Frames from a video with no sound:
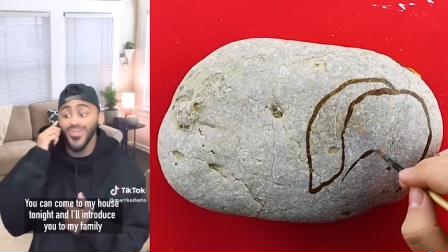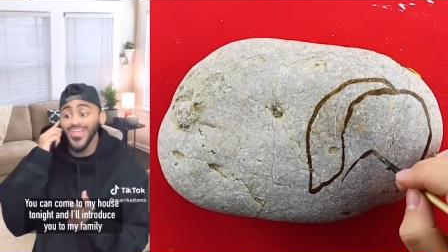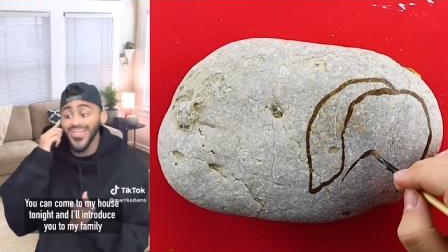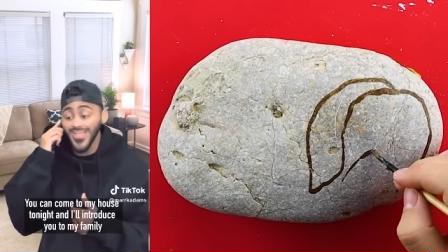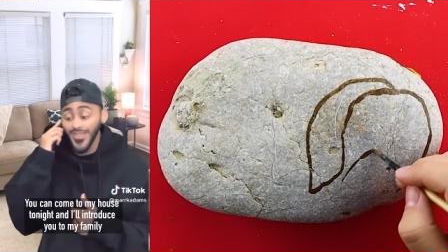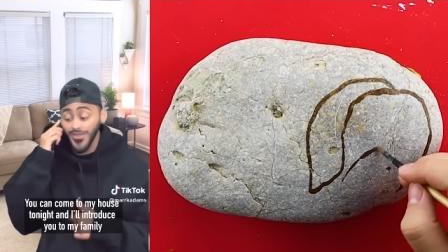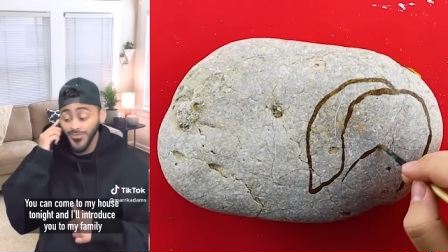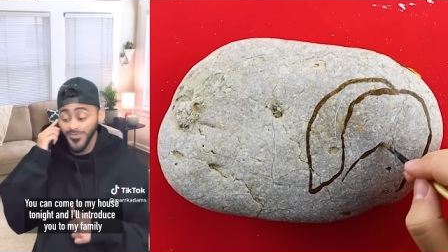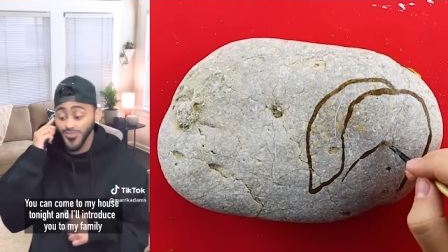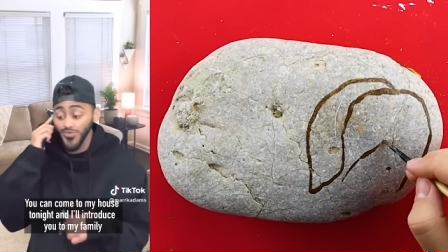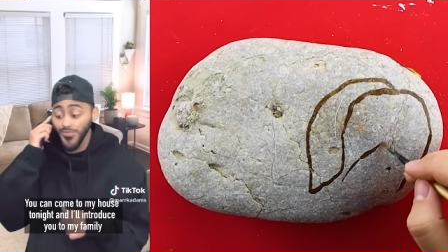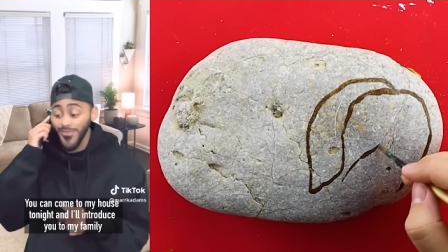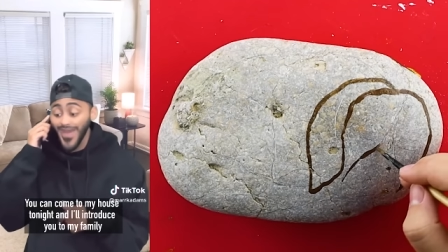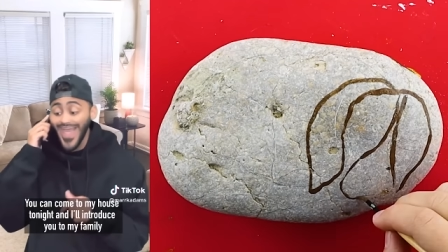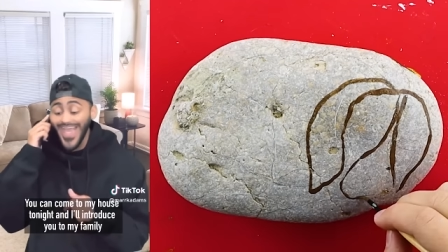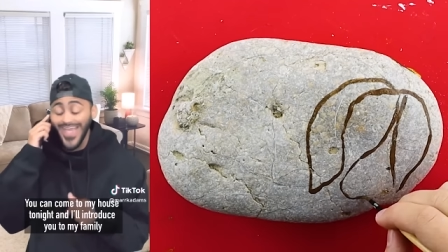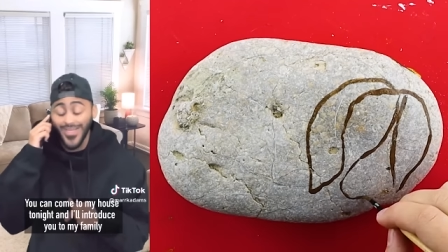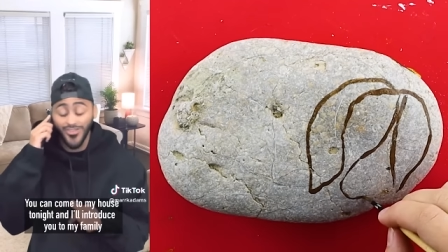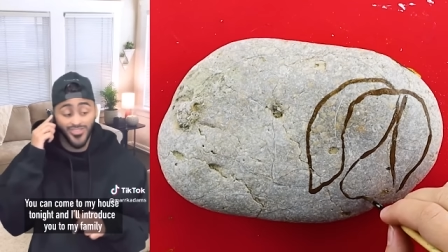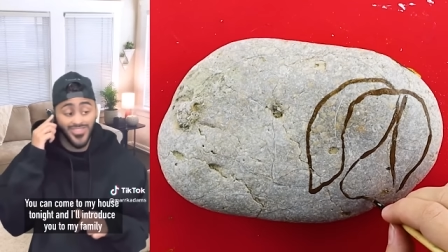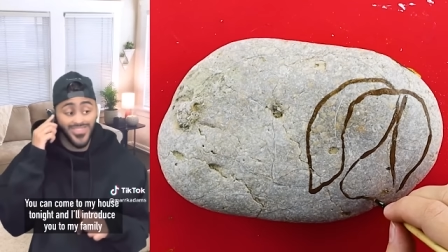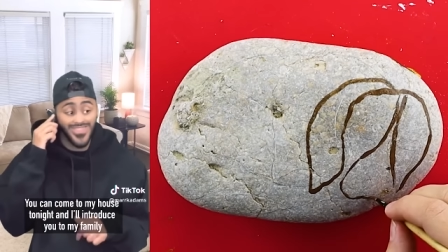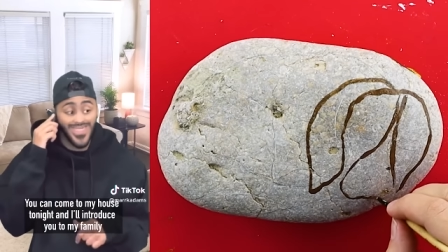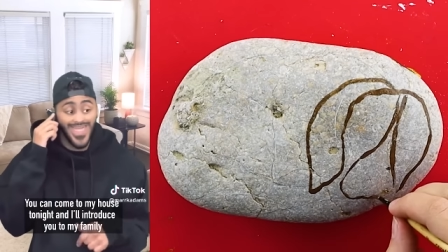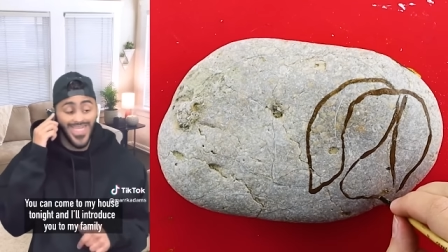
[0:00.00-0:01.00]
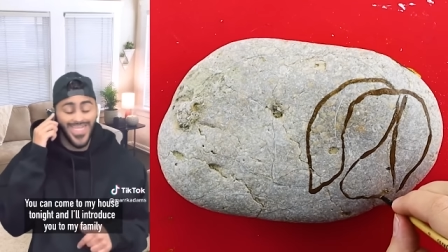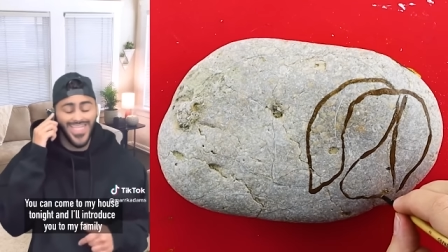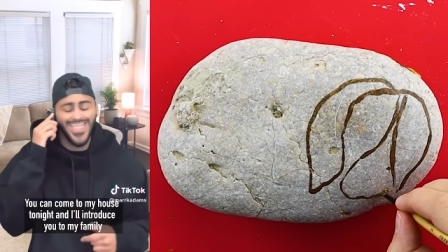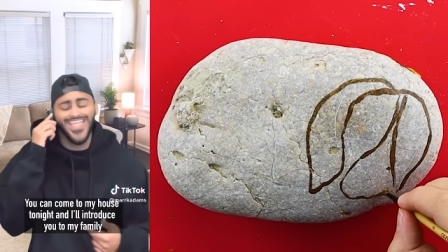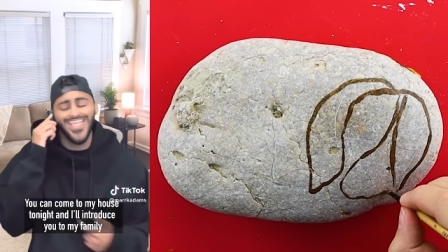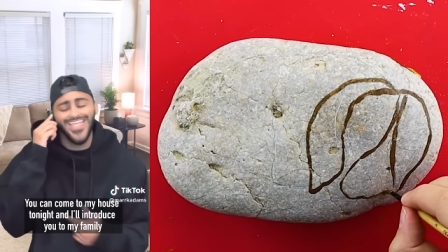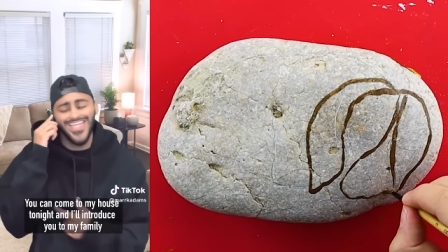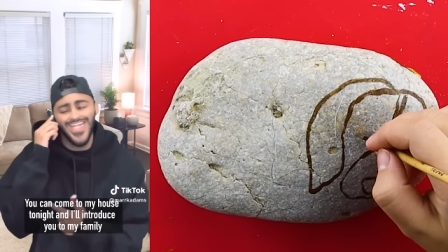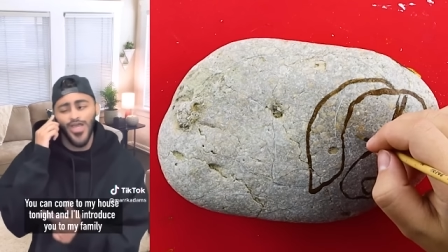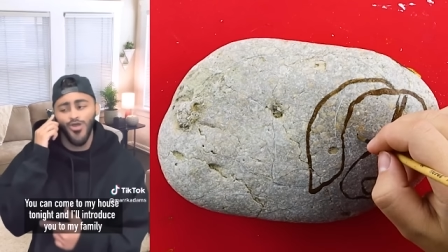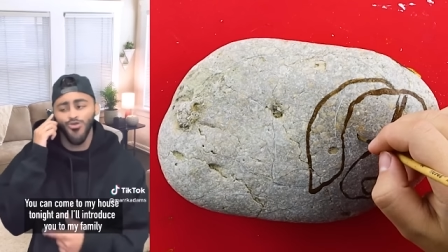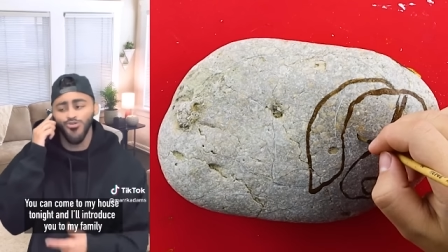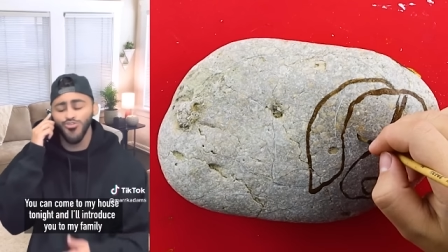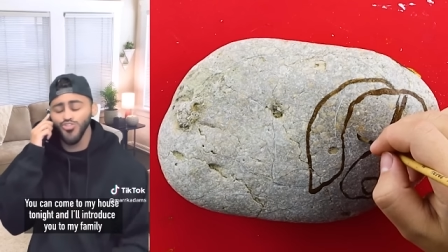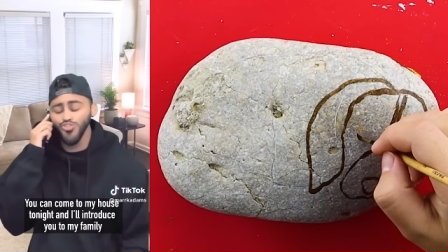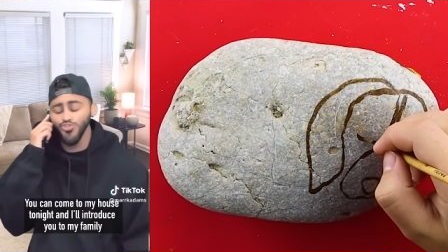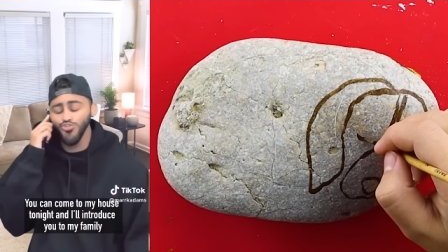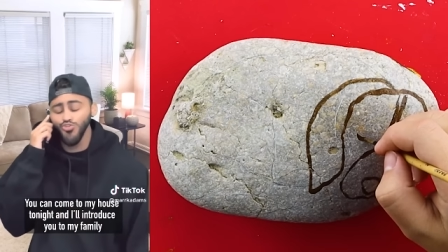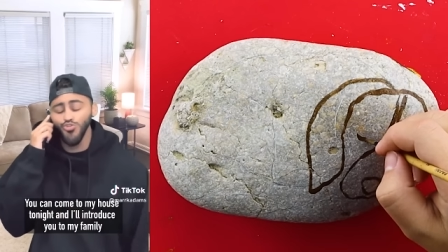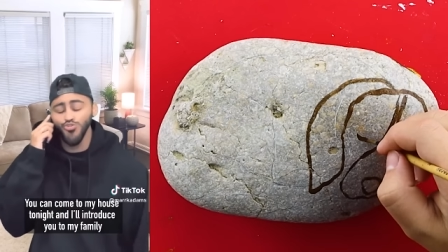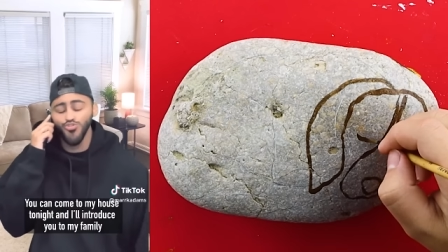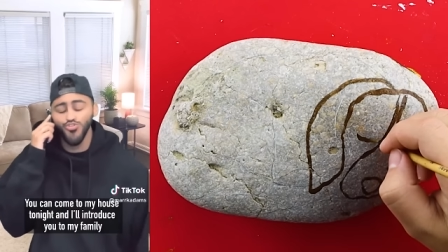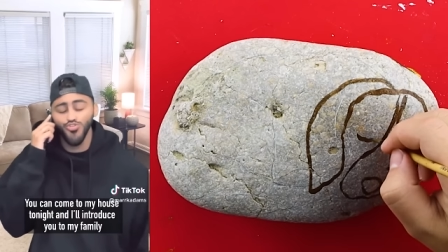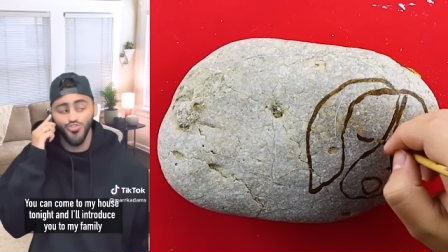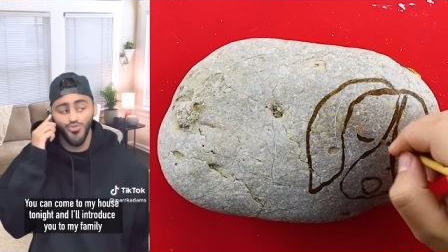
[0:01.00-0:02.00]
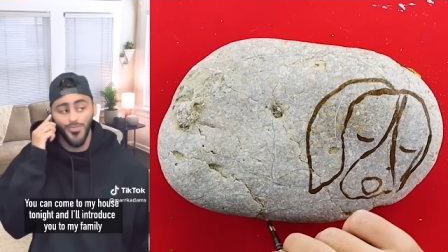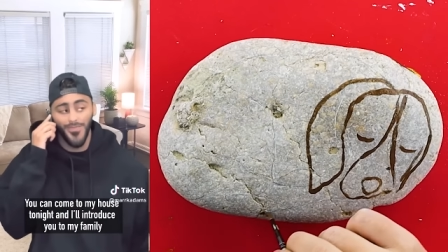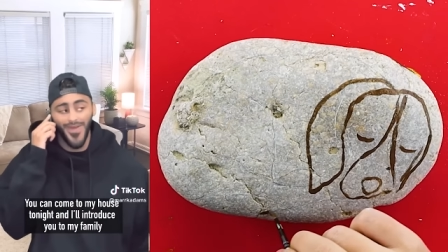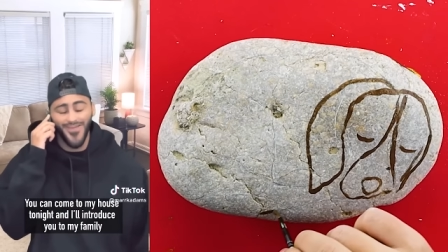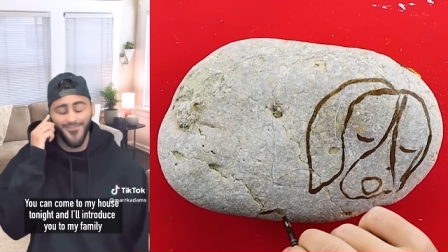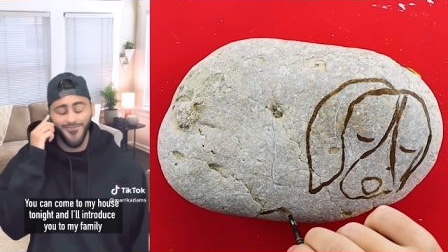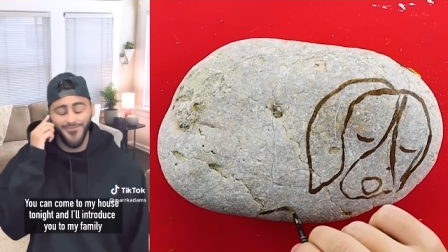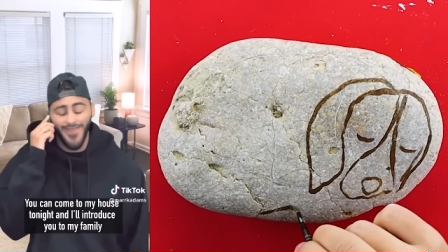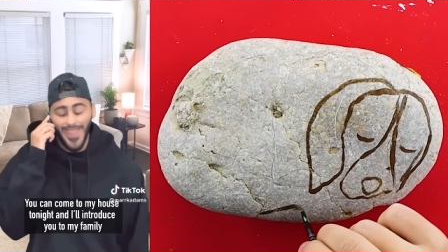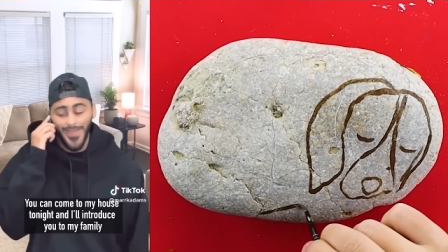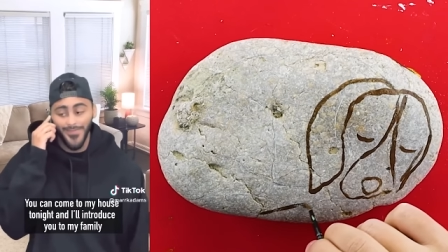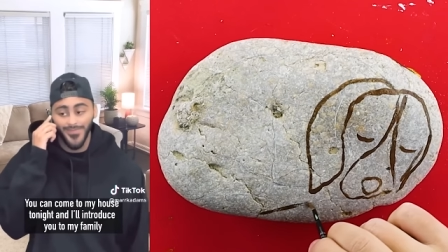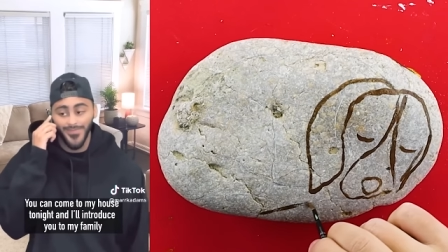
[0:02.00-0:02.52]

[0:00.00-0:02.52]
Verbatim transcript: You can come to my house tonight and I'll introduce you to my